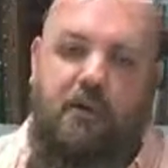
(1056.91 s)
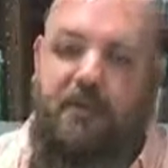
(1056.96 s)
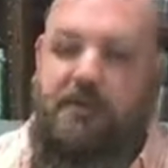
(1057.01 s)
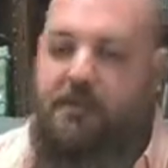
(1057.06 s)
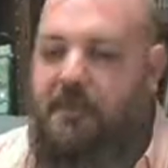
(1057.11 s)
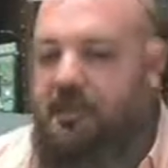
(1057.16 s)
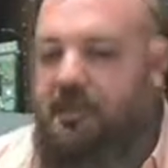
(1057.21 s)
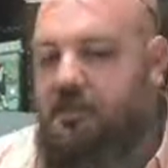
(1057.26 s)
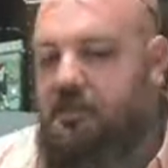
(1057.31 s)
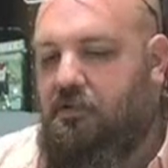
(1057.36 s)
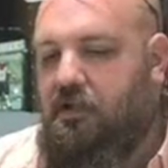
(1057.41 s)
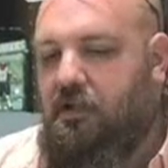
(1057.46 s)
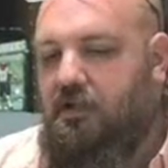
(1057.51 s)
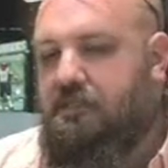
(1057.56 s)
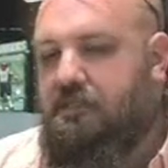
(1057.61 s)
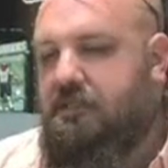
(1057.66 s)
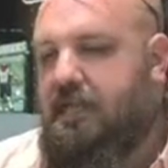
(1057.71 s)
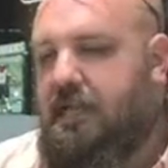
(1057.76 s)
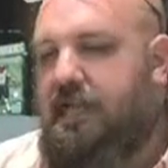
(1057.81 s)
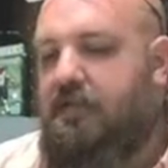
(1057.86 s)
They think they're all
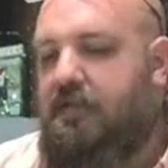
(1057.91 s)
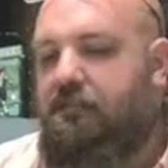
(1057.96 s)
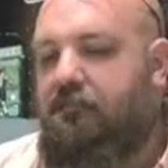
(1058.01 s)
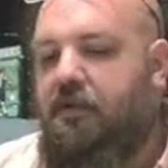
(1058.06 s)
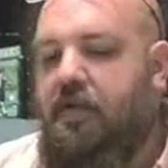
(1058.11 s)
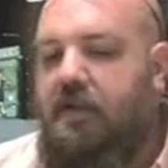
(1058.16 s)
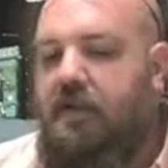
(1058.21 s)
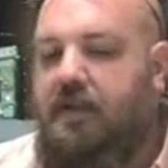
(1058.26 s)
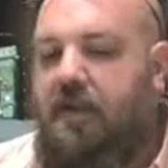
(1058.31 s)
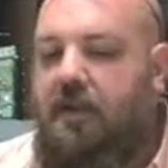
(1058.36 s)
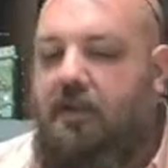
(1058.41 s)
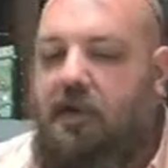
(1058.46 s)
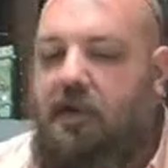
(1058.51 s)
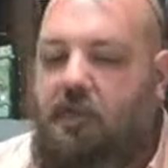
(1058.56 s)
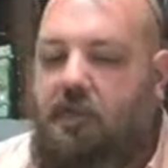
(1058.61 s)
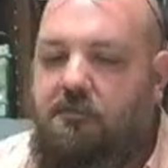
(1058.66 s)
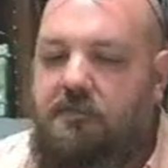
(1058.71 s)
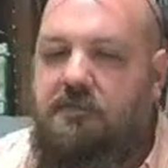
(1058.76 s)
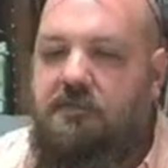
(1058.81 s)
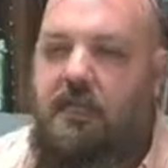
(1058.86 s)
safe, and all
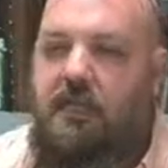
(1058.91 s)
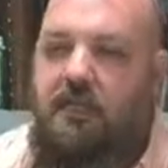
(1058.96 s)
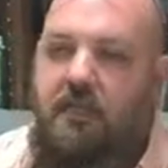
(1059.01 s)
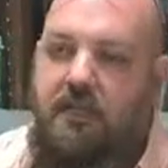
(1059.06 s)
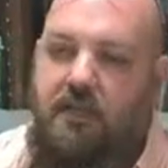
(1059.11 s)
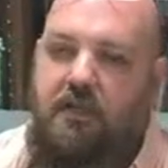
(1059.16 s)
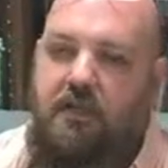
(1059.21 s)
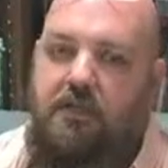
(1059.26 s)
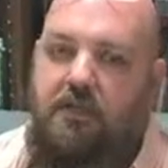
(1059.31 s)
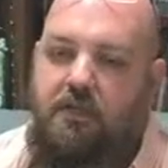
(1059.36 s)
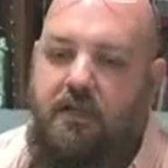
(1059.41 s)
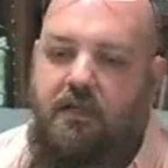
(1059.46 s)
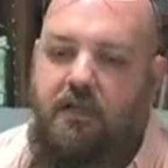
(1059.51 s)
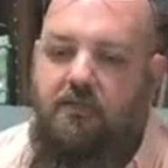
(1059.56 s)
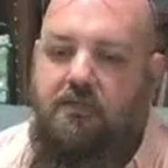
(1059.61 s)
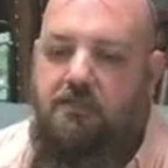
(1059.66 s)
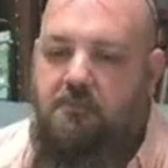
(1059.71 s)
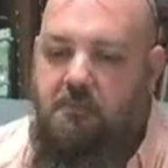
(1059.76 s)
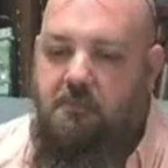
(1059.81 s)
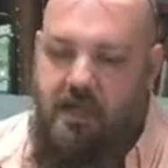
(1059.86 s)
of a sudden,
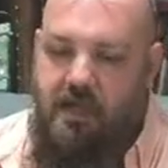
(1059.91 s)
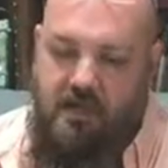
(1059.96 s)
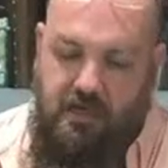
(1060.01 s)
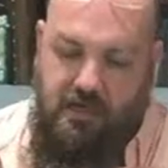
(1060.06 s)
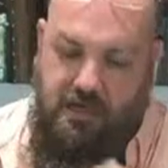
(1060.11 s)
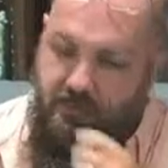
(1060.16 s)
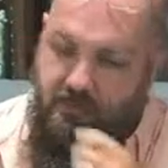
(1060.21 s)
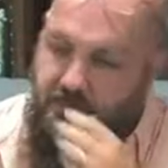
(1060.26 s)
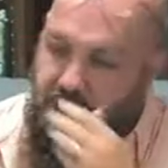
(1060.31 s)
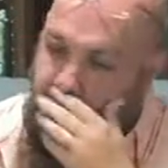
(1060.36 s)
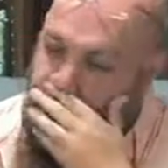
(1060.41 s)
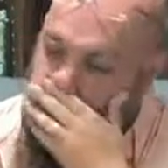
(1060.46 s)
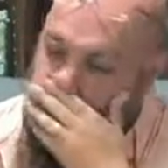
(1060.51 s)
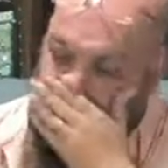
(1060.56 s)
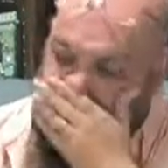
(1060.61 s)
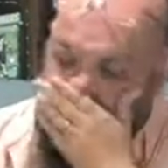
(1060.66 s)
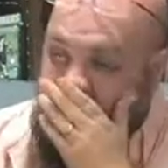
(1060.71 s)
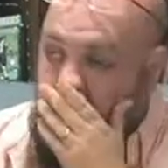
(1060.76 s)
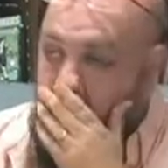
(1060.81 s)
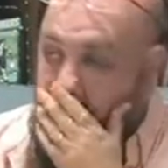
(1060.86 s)
Grendel's mom shows
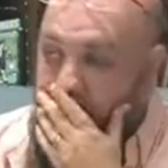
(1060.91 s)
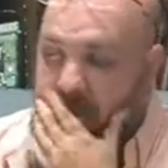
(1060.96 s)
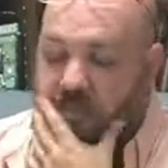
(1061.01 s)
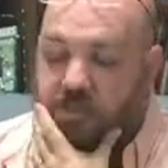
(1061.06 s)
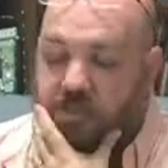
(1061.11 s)
up, and she